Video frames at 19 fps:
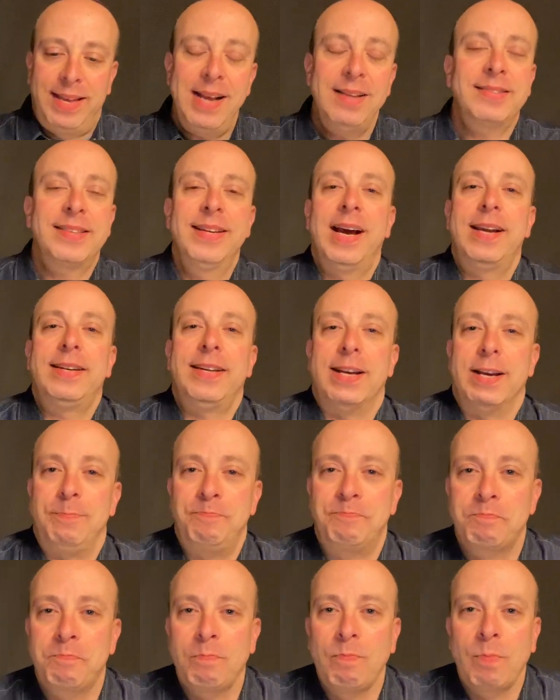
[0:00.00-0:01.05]
an idea.
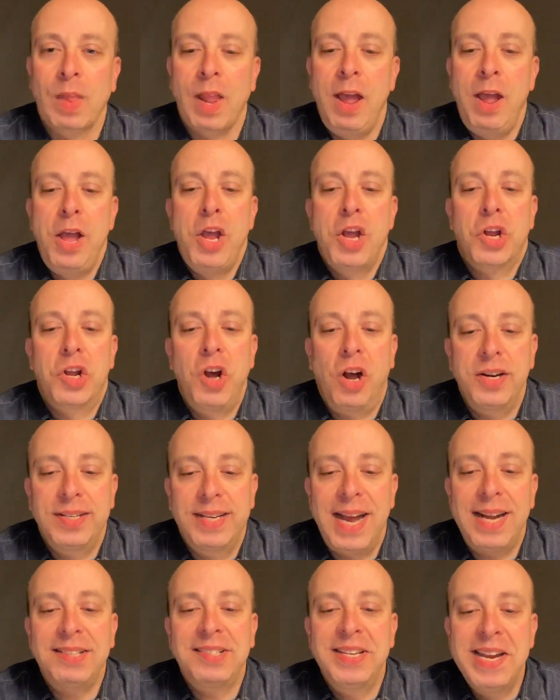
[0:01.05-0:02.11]

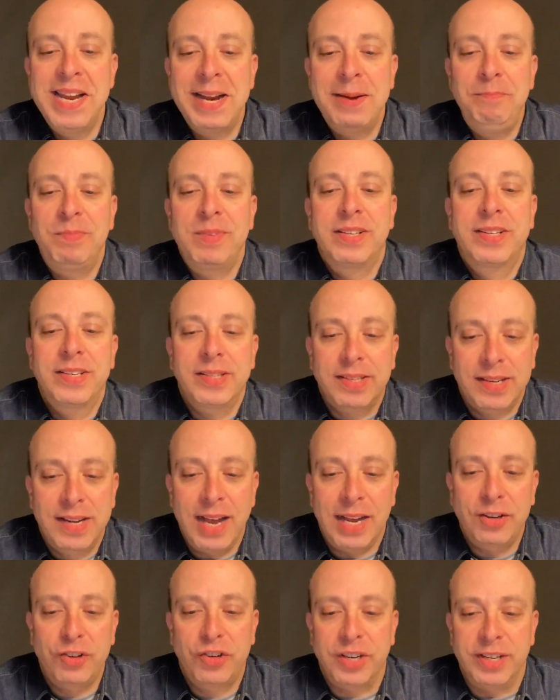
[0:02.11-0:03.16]
Conducting
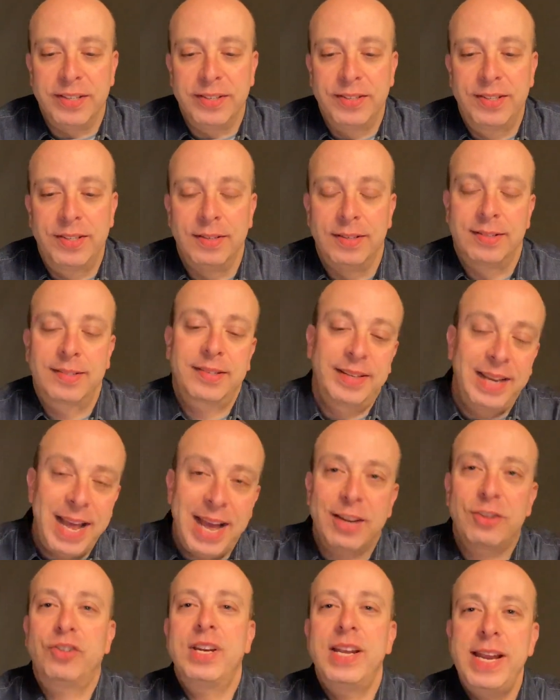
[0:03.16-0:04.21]

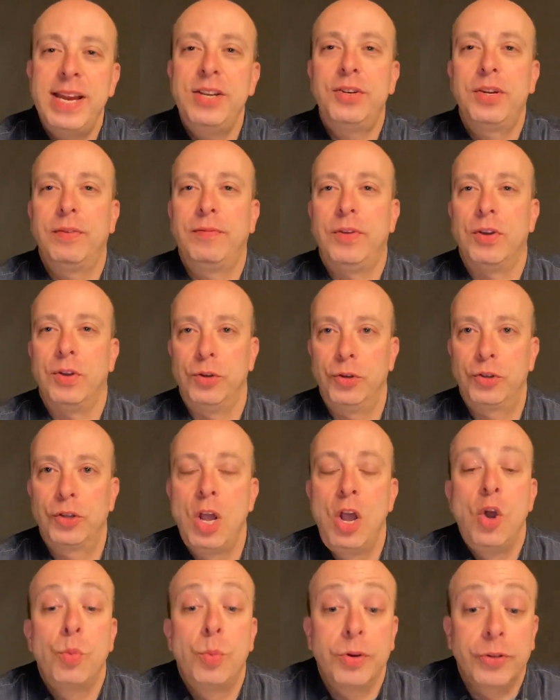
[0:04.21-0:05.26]
discussions/interviews
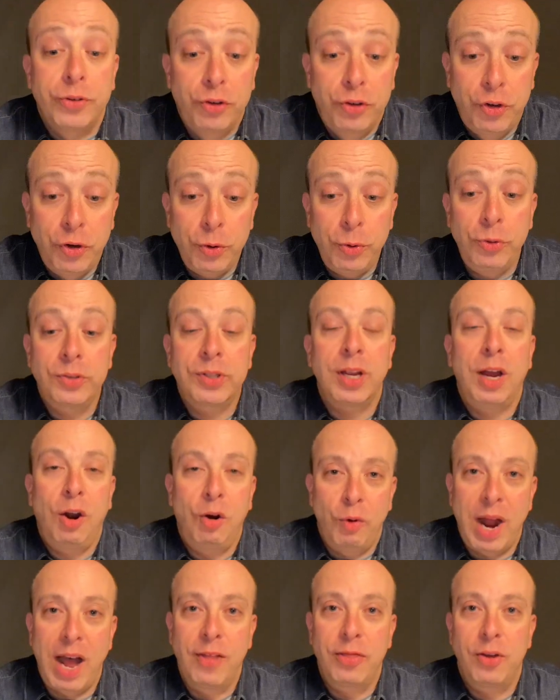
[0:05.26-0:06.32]
with Jews
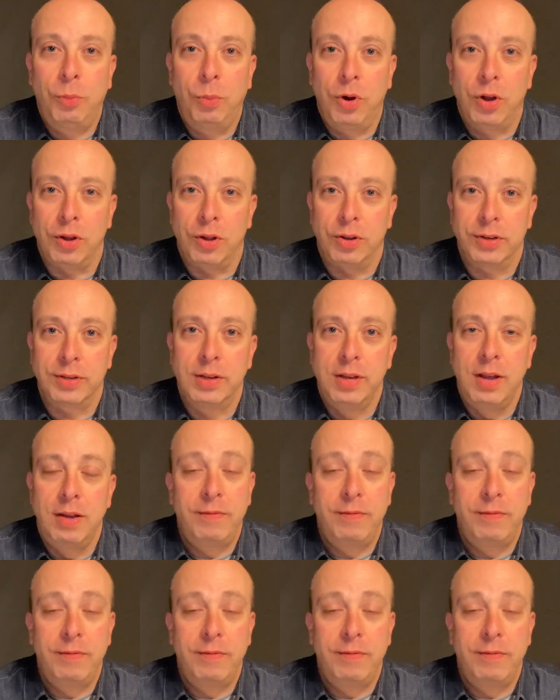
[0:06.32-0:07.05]
around the world.